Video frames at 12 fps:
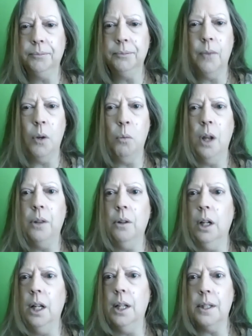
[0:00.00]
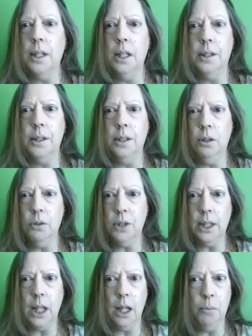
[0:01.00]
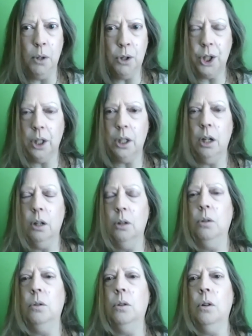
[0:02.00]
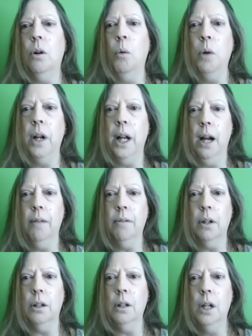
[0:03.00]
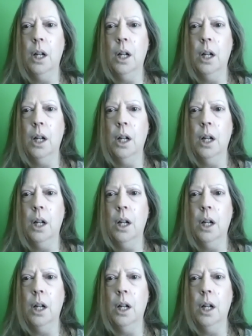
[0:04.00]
whether it's using that emotion code or whatever